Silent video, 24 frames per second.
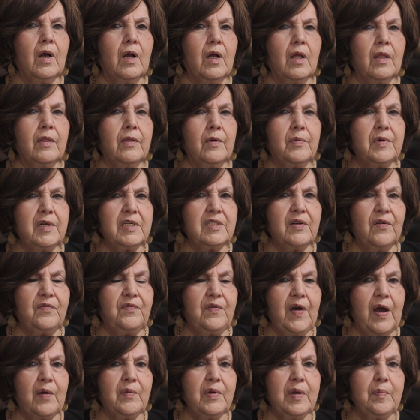There is a
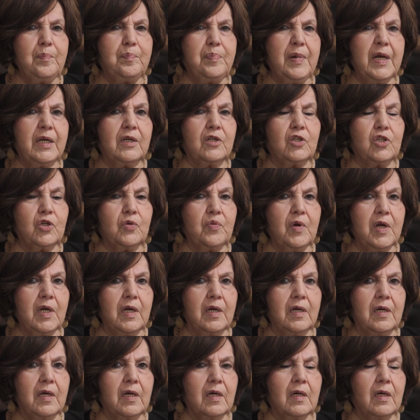very big
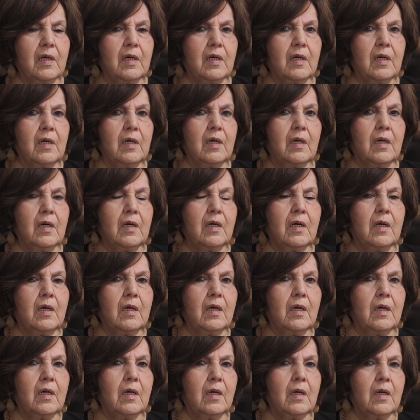tree
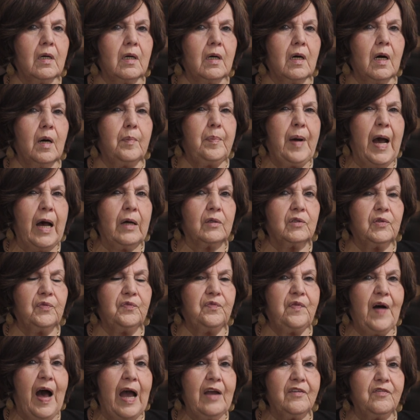about
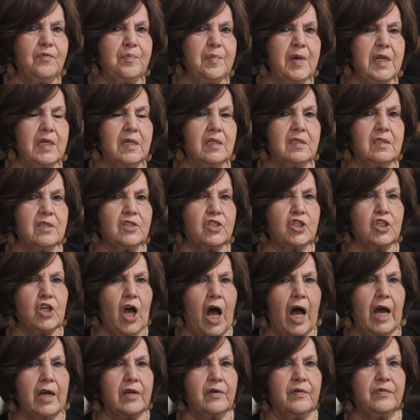5 minutes
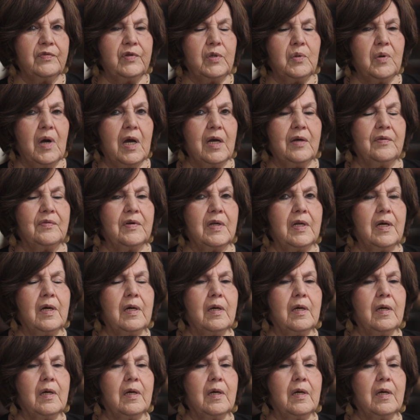shy of New Haven.